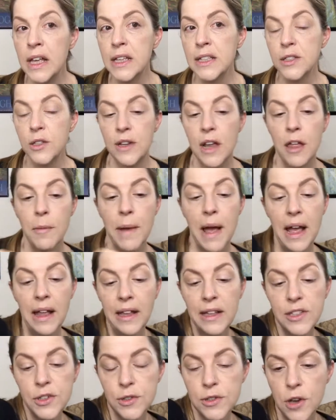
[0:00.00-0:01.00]
So now my
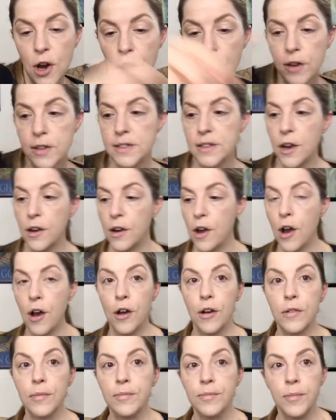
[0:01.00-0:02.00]
eyelids are
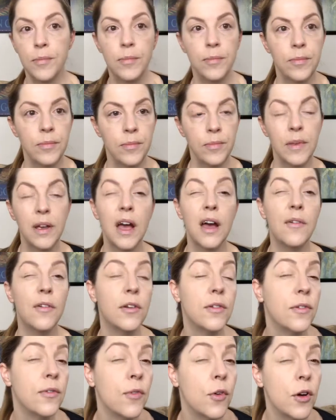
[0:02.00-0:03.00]

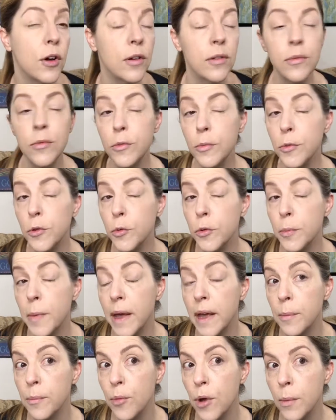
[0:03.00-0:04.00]
covered with
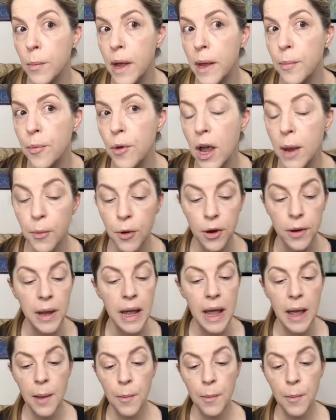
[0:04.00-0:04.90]
my primer.